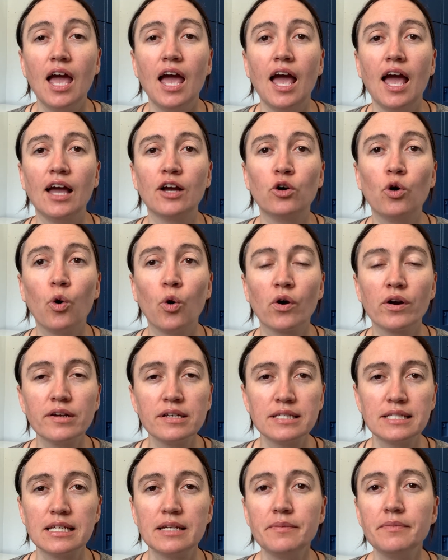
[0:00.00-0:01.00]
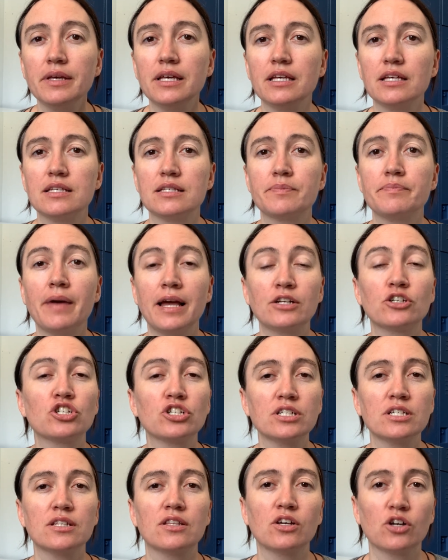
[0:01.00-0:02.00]
And Chorazin is
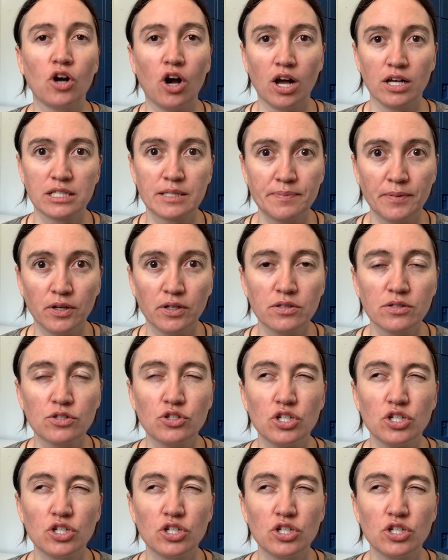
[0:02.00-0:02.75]
mentioned in the gospels.